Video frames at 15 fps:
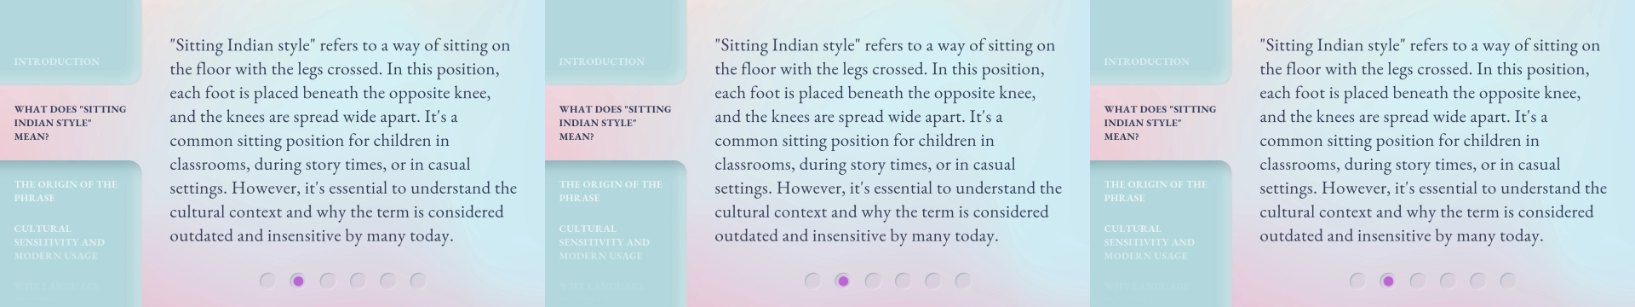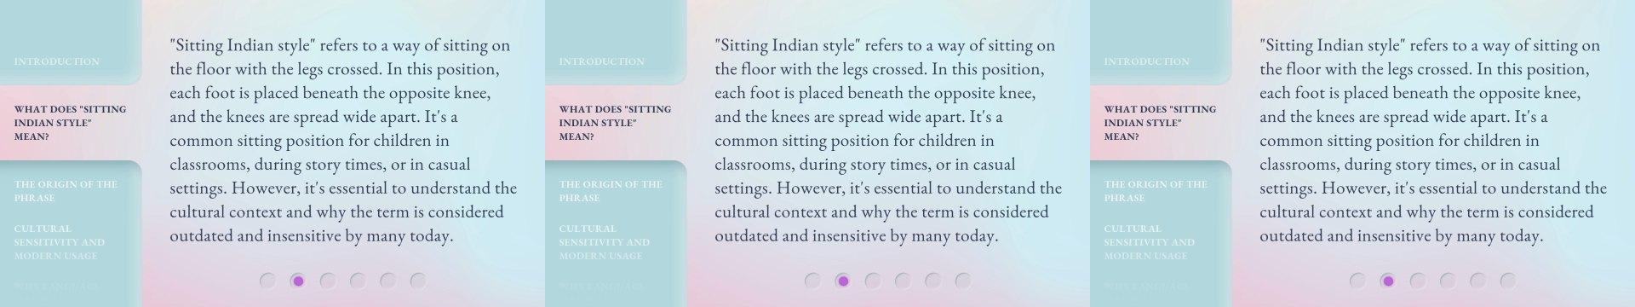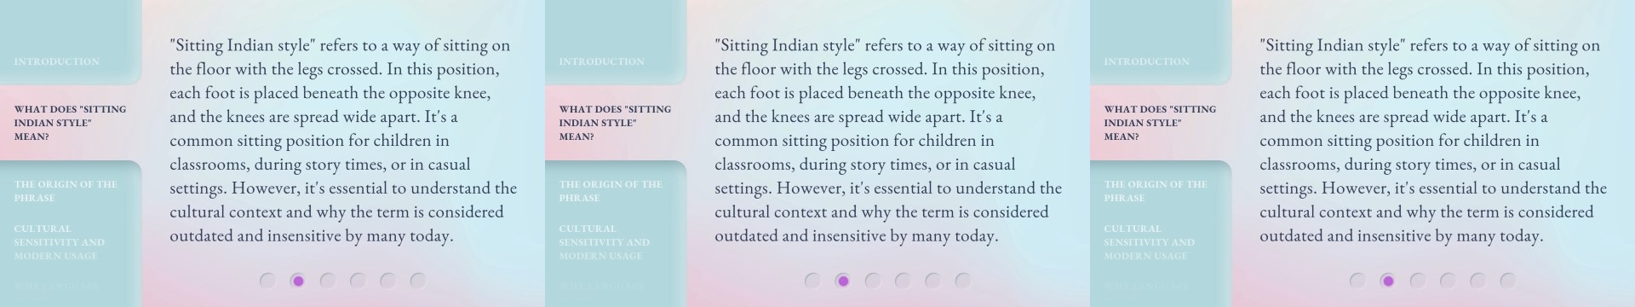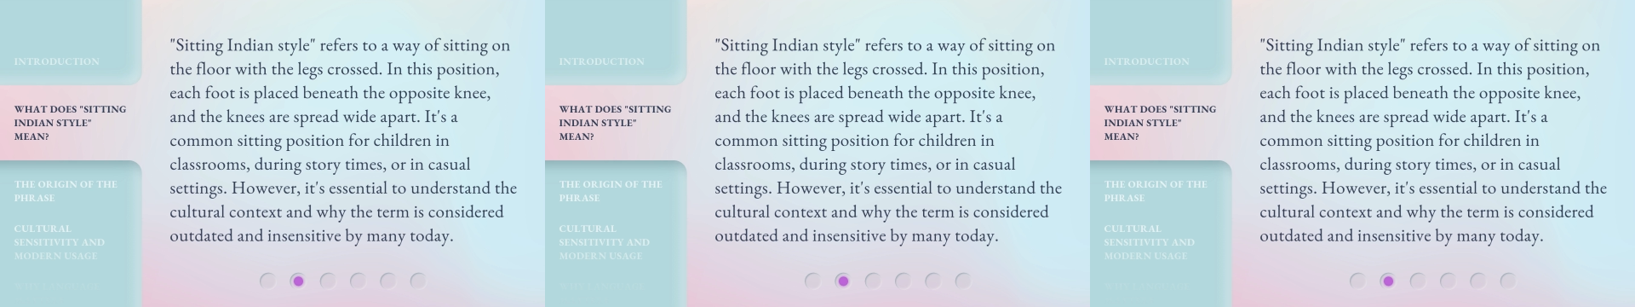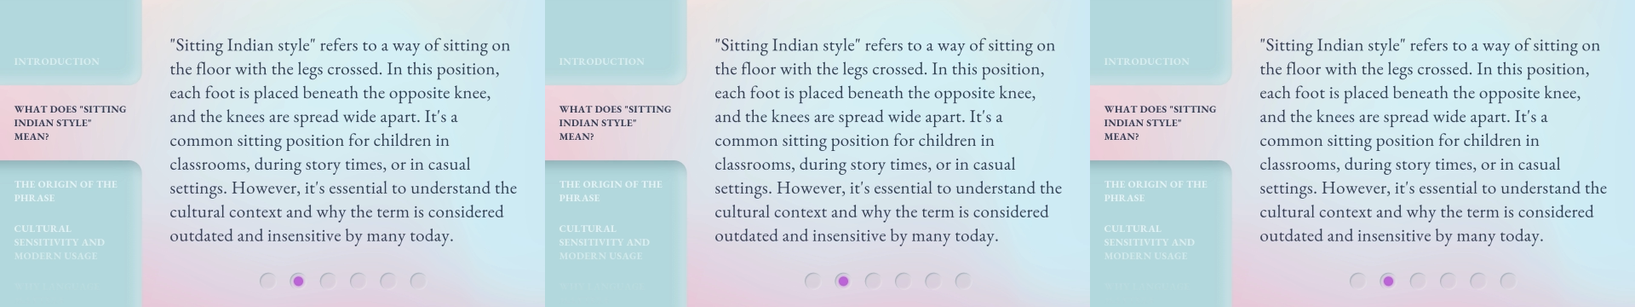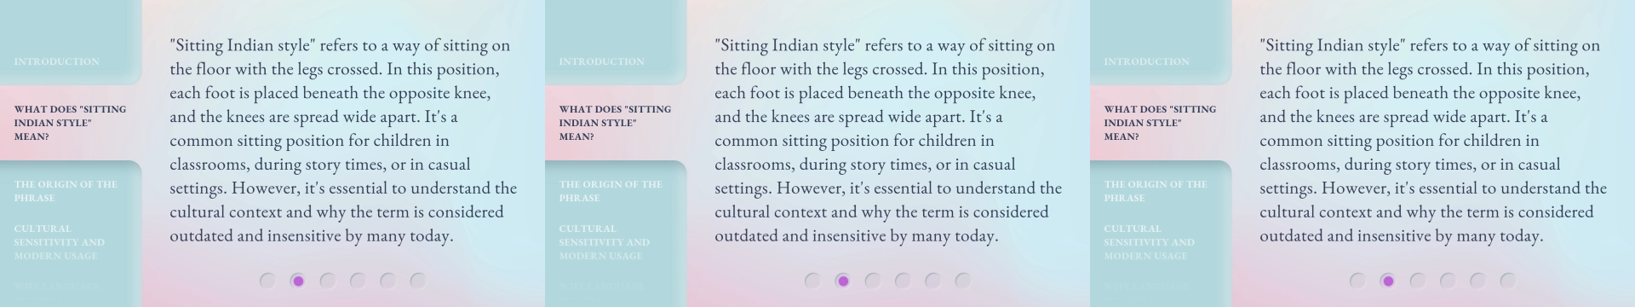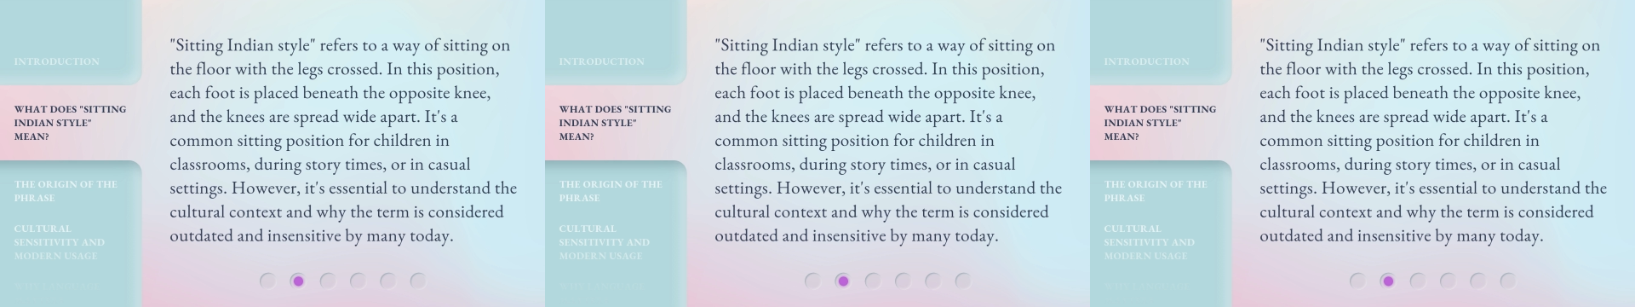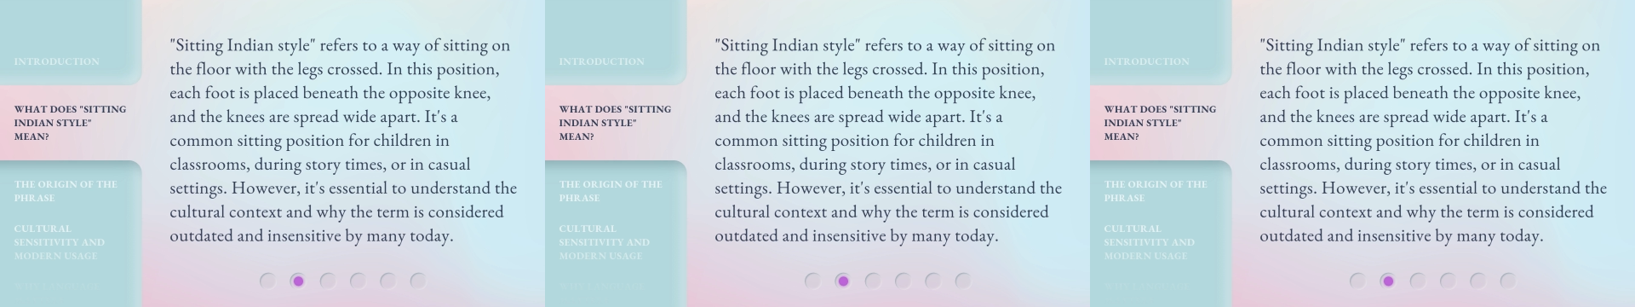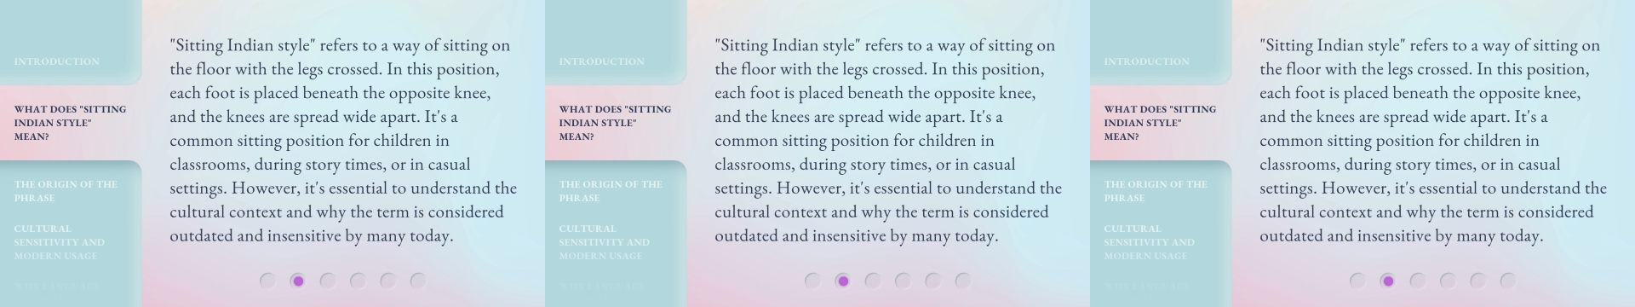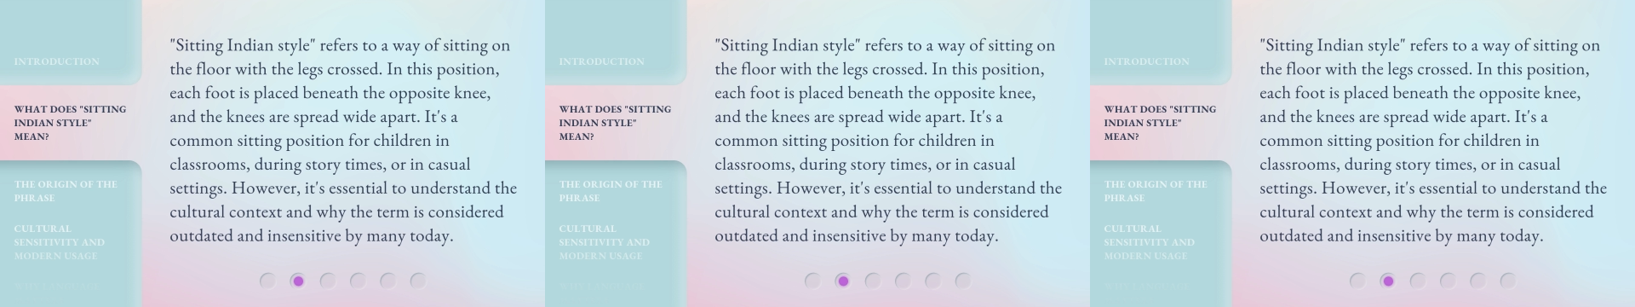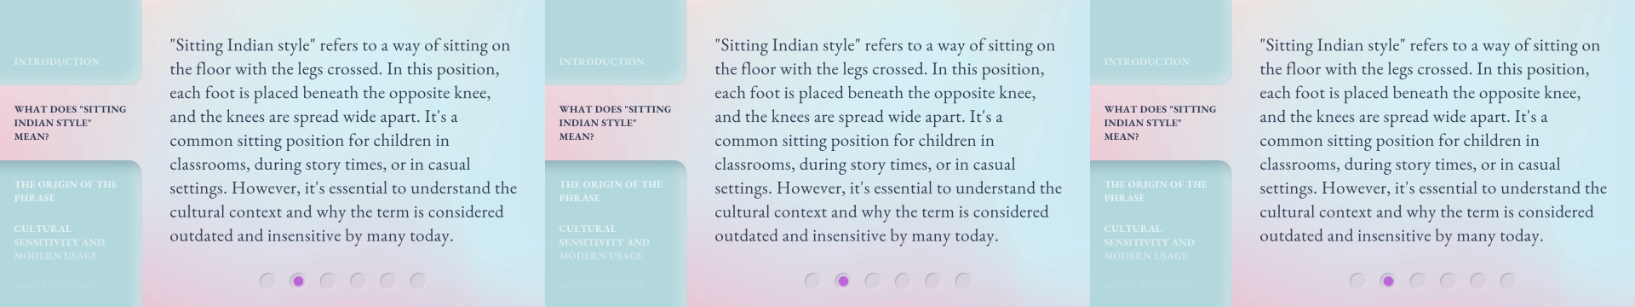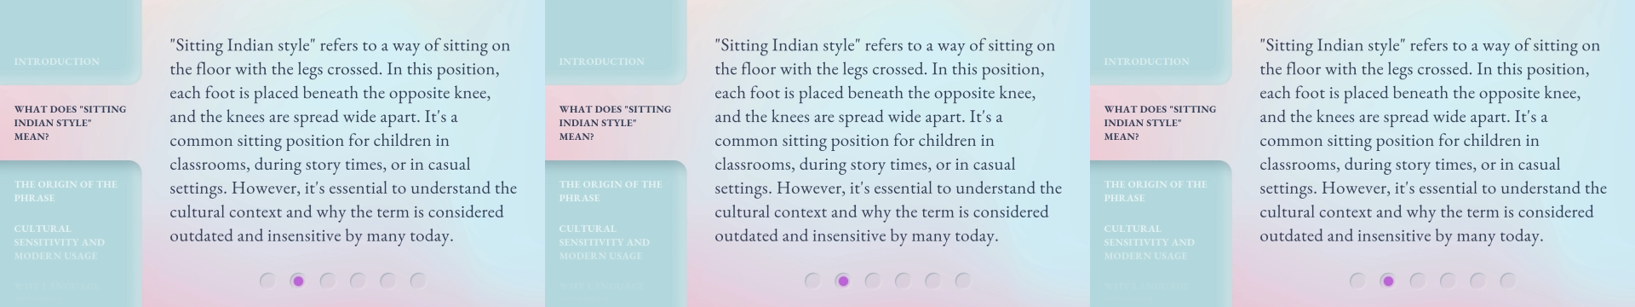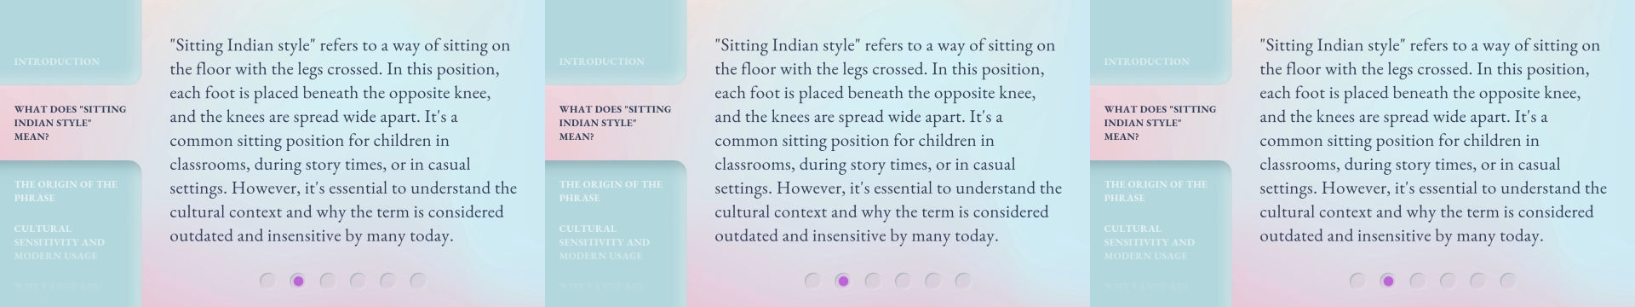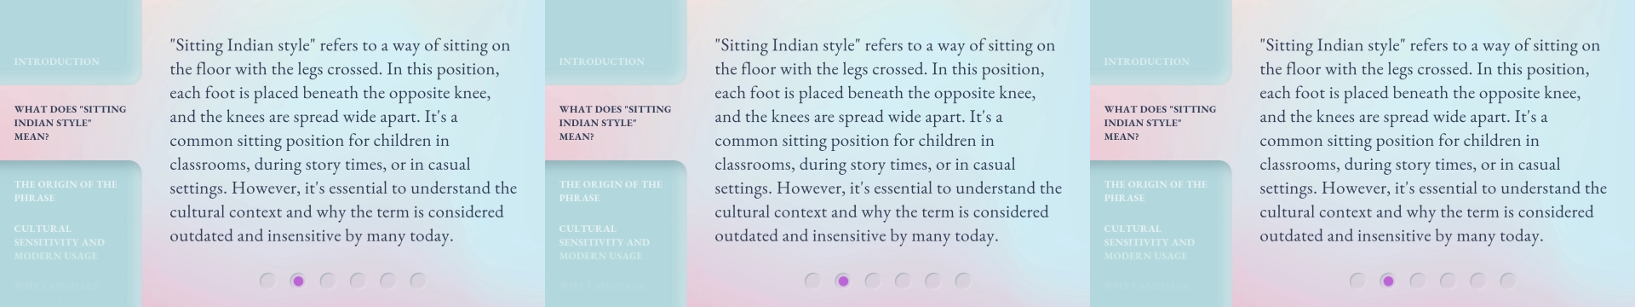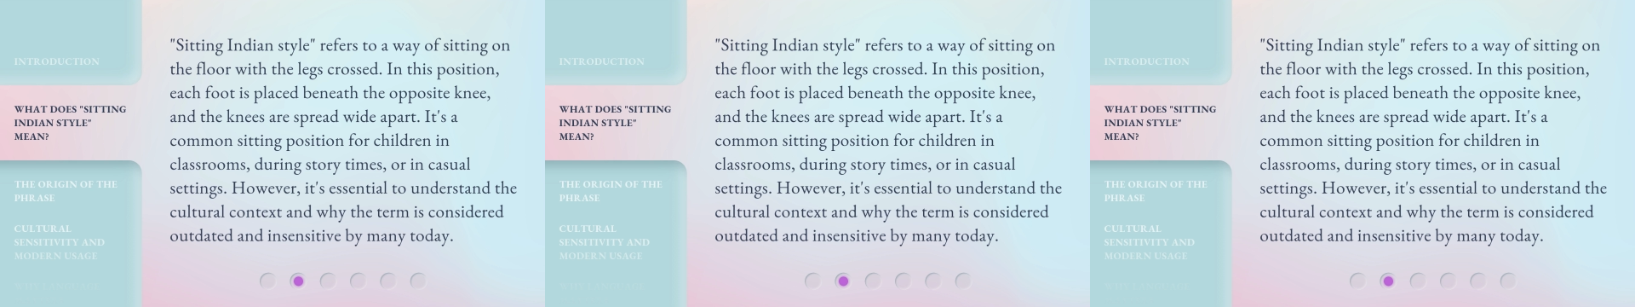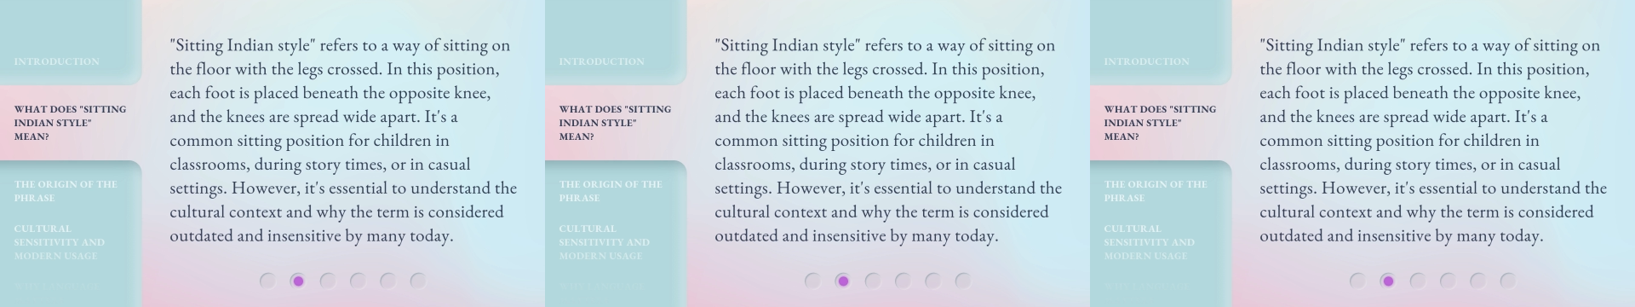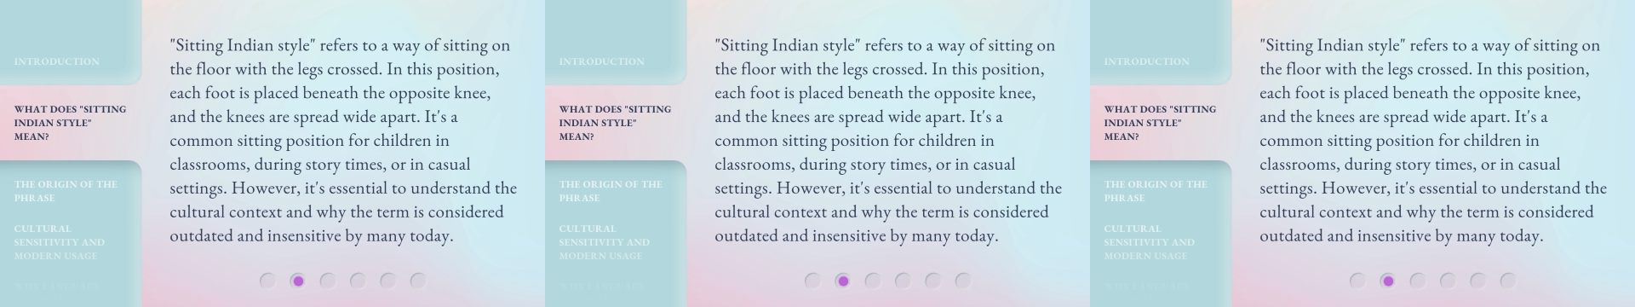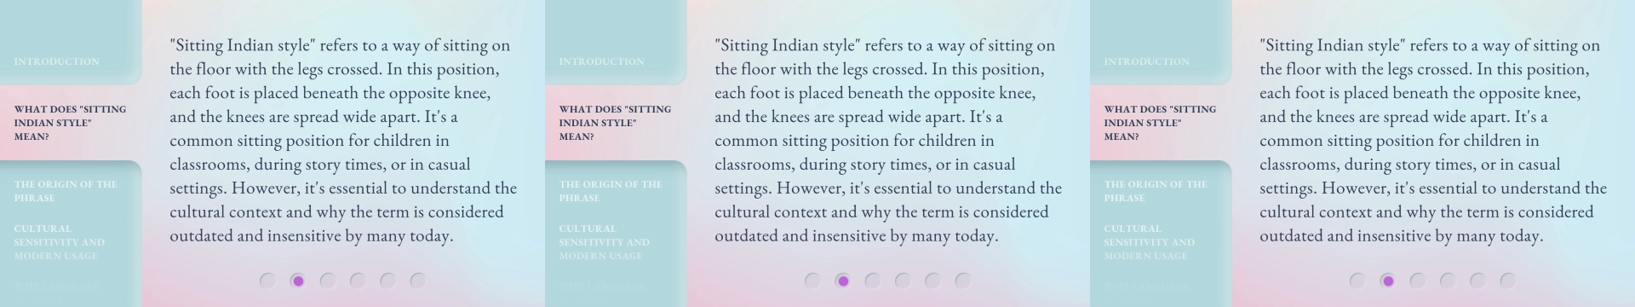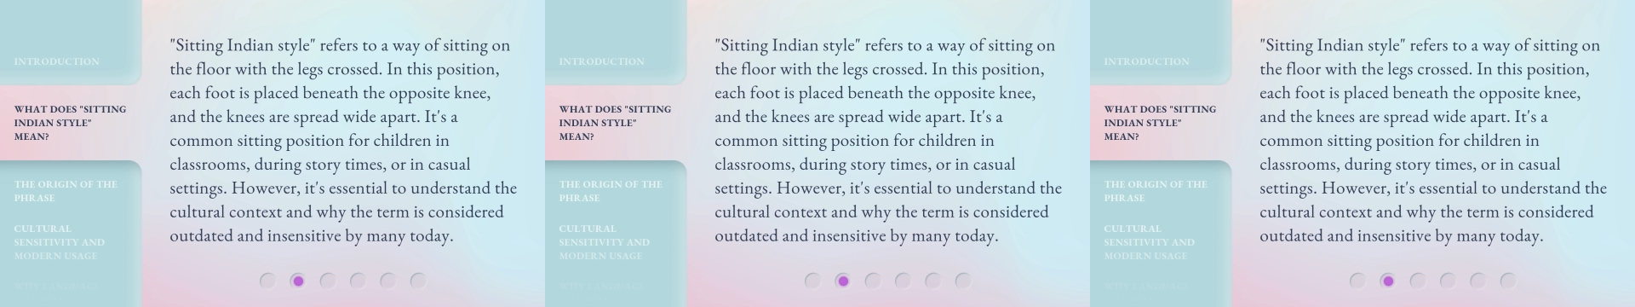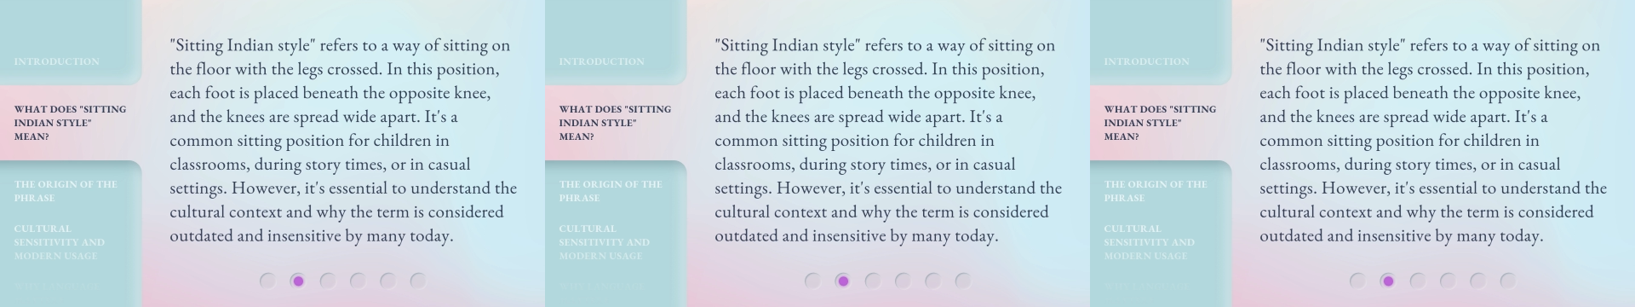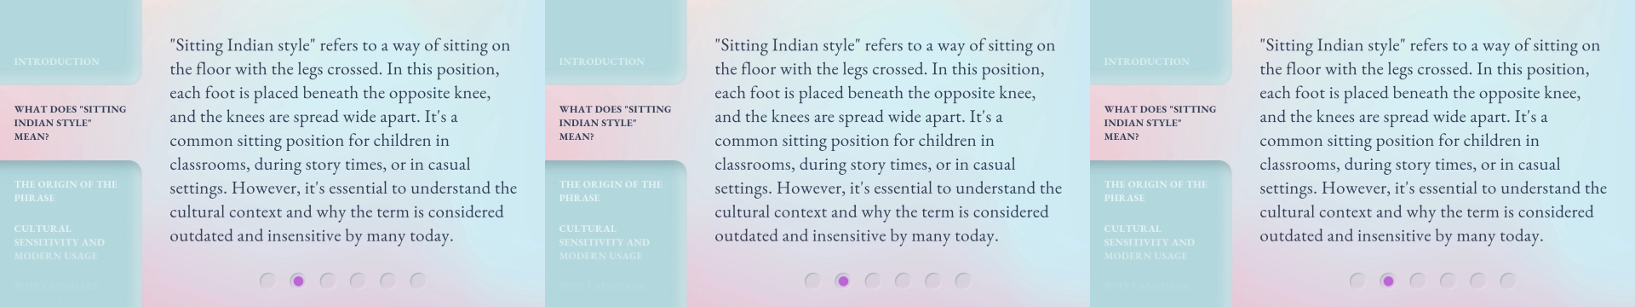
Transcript: (no speaker visible)